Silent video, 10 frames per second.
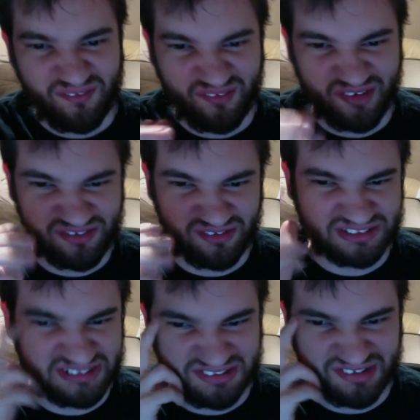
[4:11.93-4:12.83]

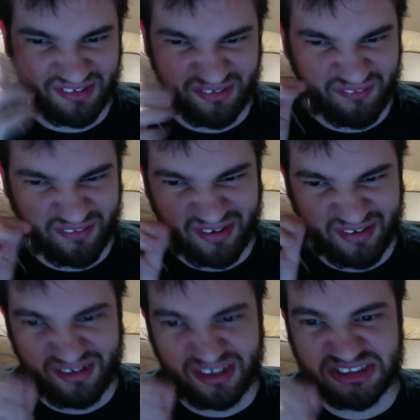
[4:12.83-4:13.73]

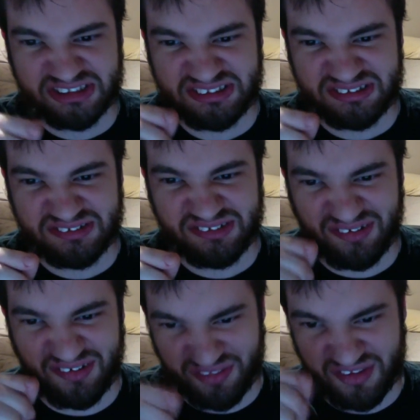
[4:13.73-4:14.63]
and not just
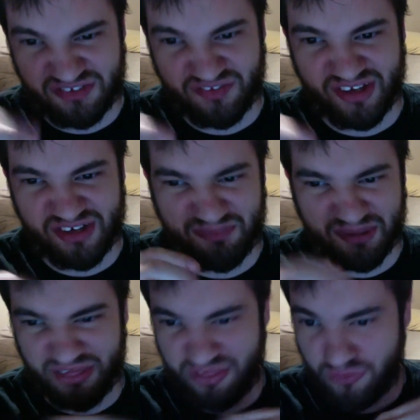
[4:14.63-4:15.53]
in this fight,
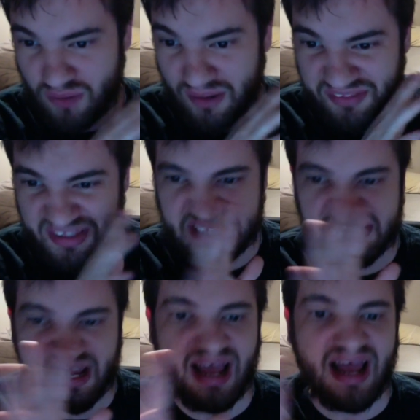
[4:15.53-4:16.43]
but throughout the
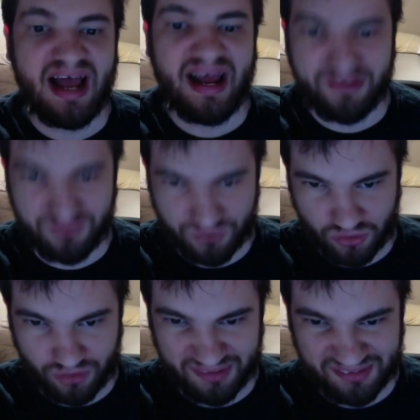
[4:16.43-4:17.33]
entire
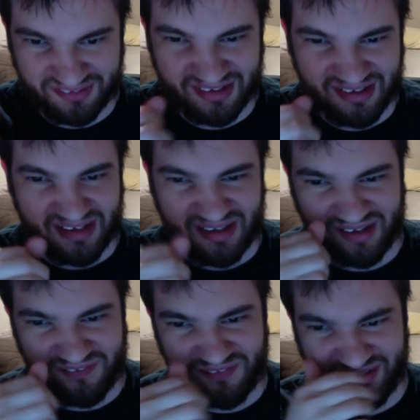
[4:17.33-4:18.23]
tournament.
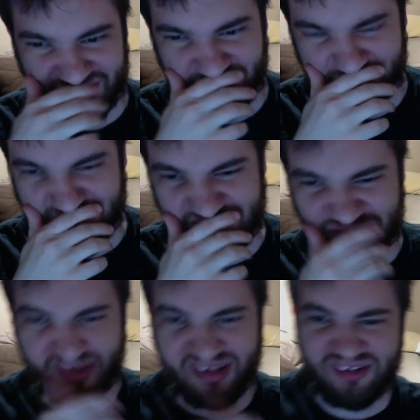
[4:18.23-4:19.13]
In fact, the best
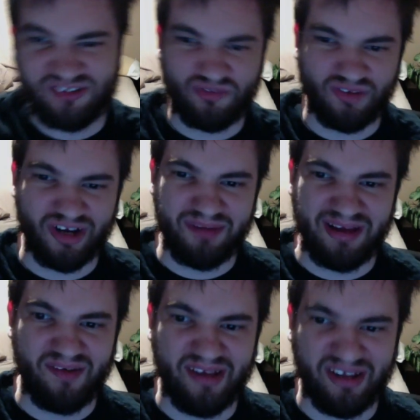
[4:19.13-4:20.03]
way I can describe
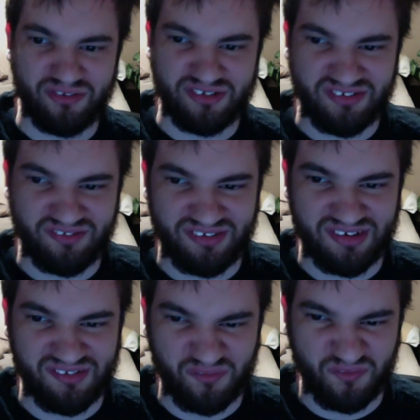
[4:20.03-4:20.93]
how Android
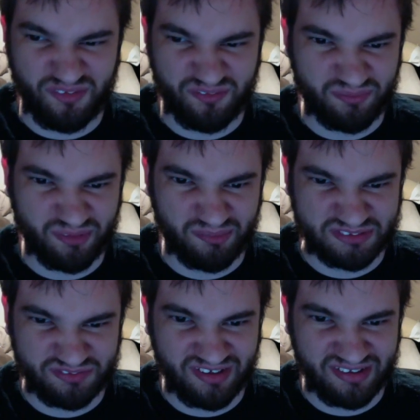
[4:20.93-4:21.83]
17 pretty much
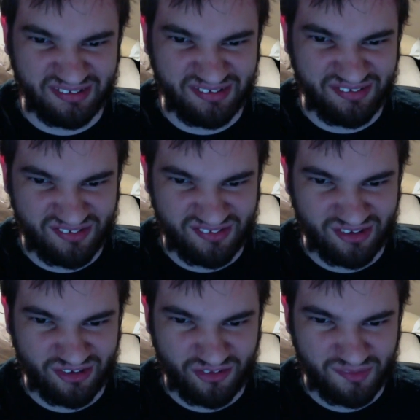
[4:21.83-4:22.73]
fought in this
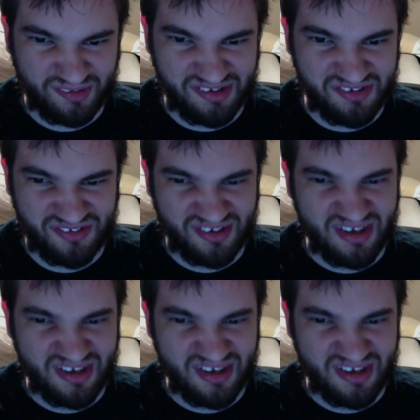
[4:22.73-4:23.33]
entire tournament is